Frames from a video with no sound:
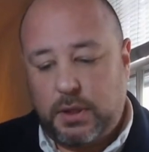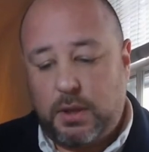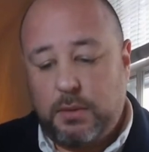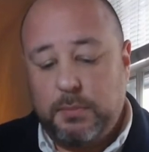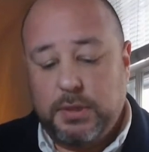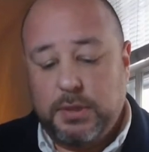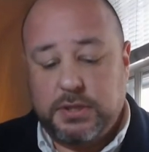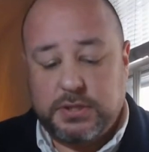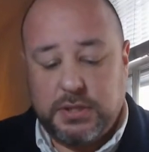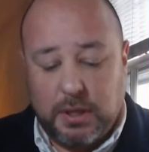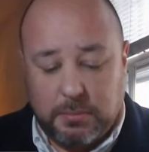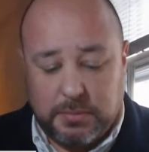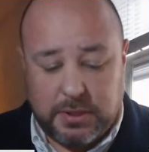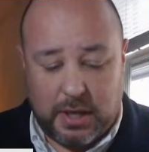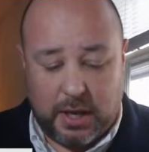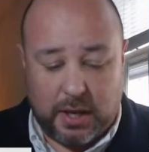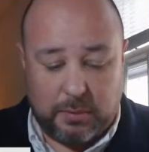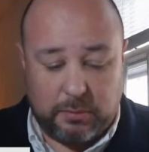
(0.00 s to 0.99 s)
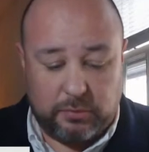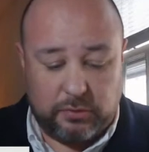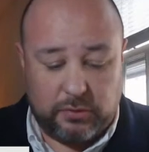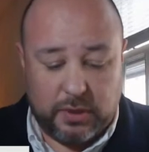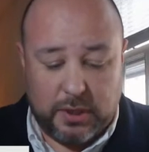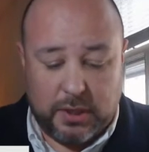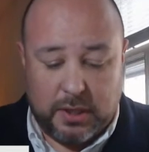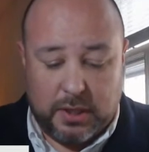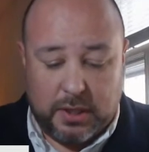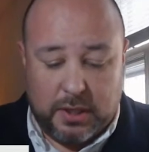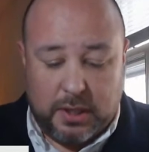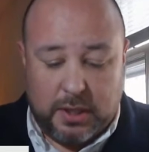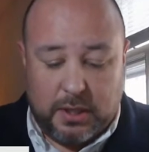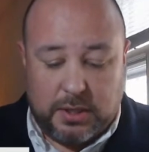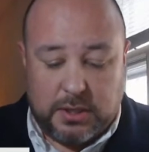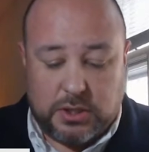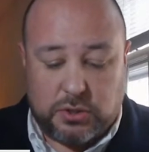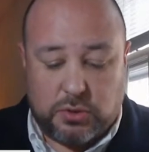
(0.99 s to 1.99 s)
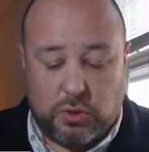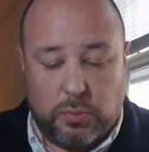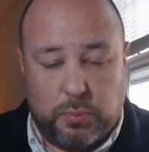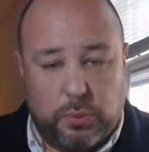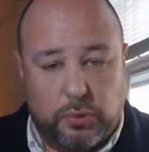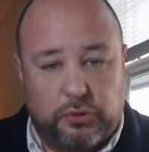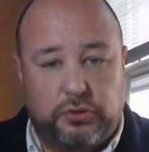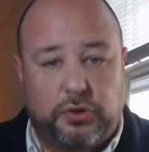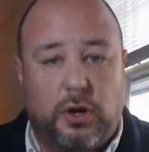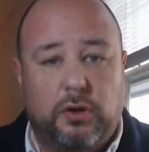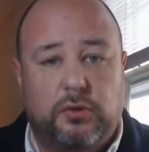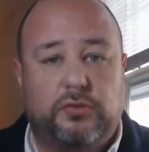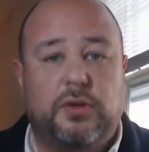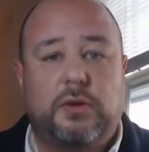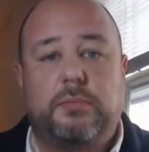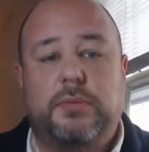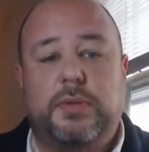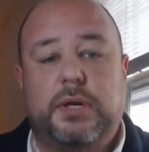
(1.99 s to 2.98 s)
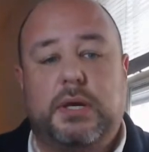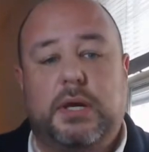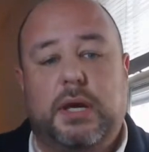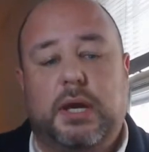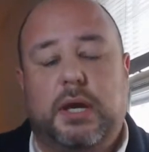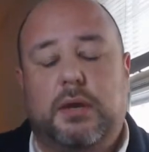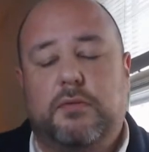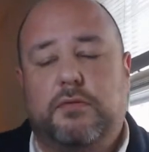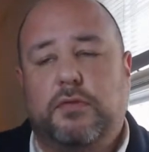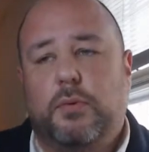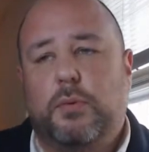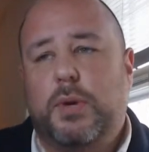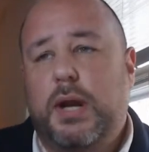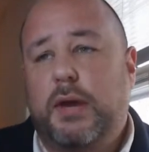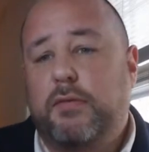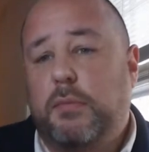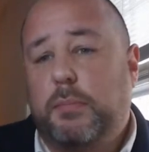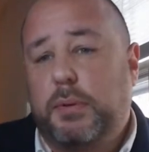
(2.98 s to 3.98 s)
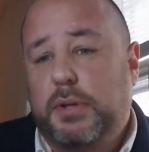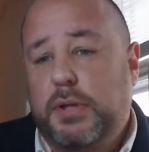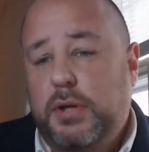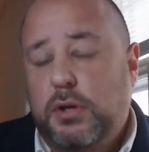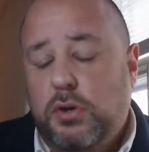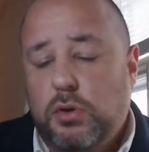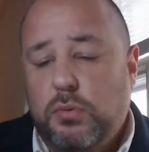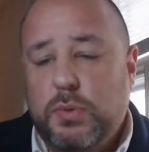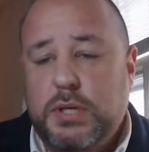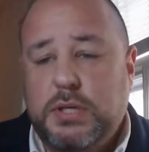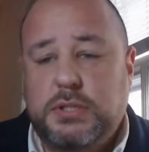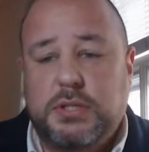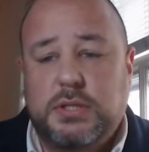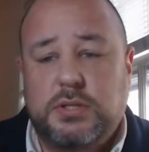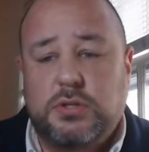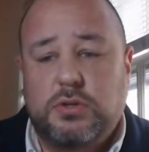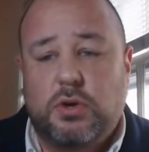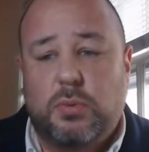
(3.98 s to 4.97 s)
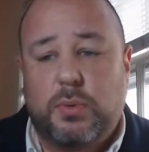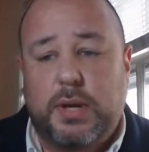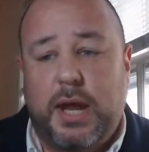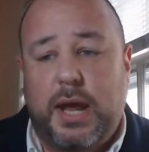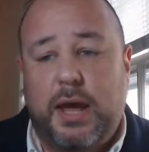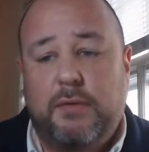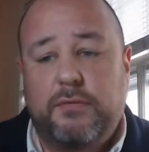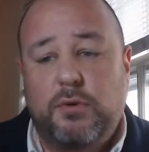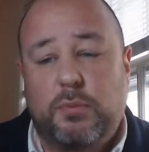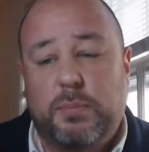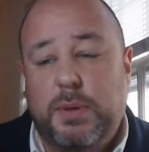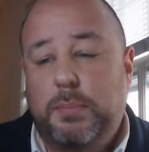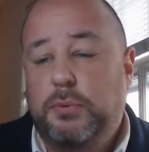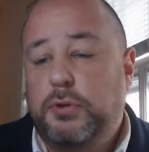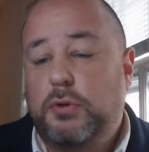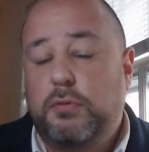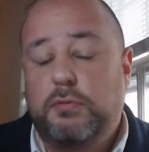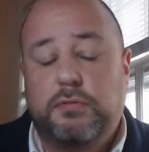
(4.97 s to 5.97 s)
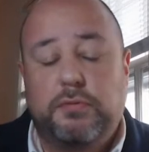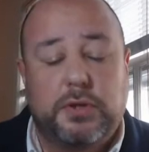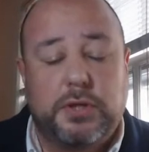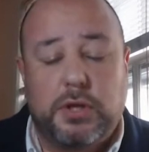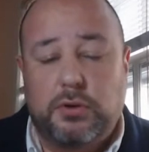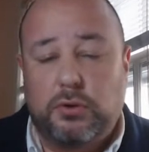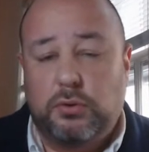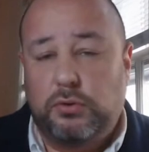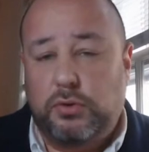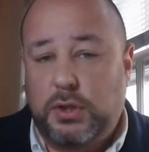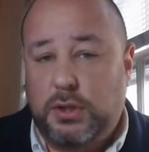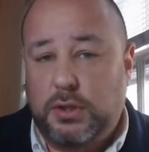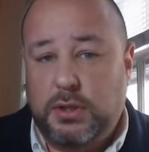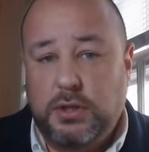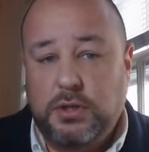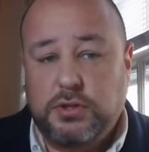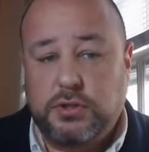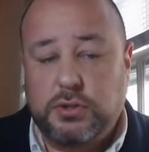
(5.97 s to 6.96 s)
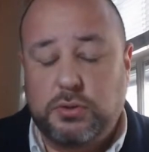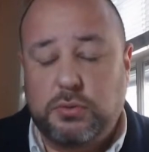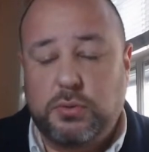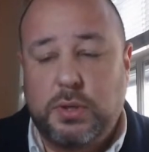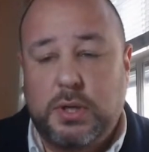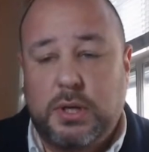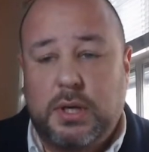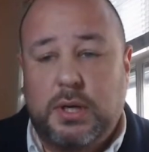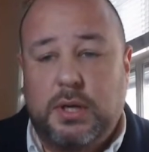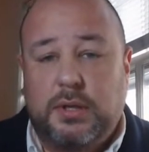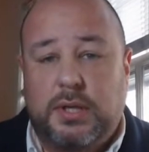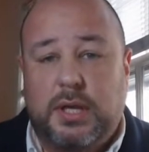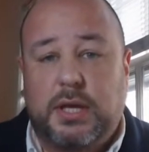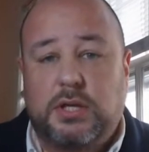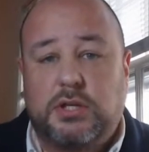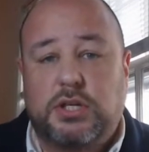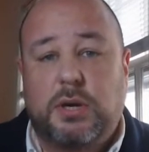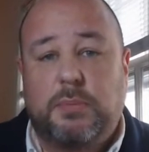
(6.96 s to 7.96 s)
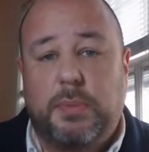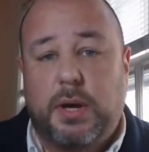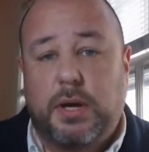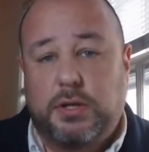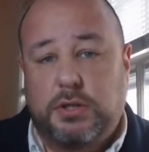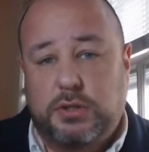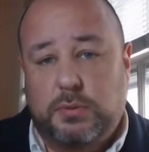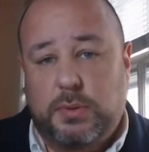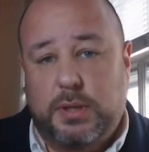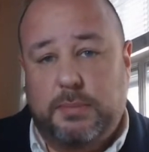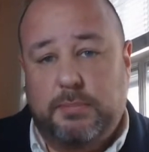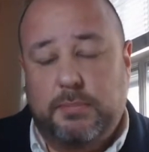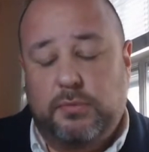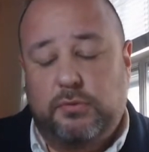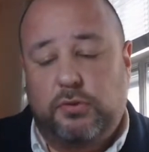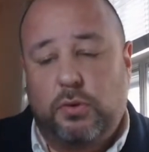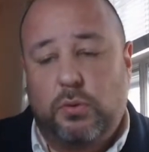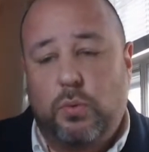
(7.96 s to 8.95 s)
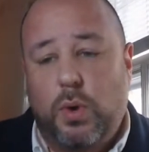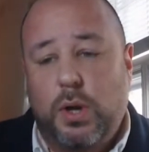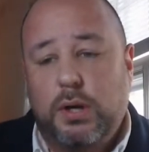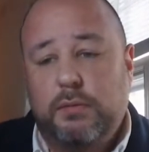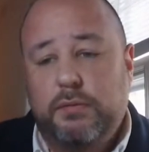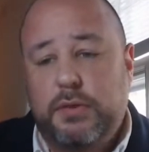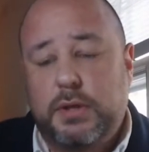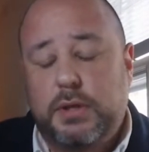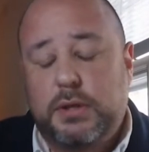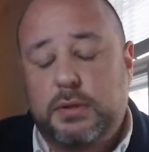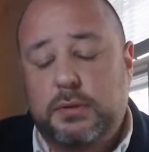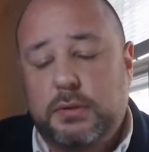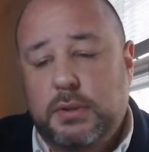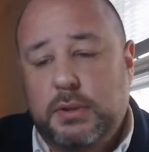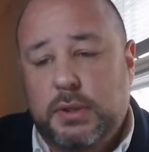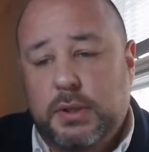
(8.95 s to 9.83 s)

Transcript: But sometimes this group will start something, and for whatever political reasons or what have you, or people don't fully understand the issue, they jump onto it. So one of the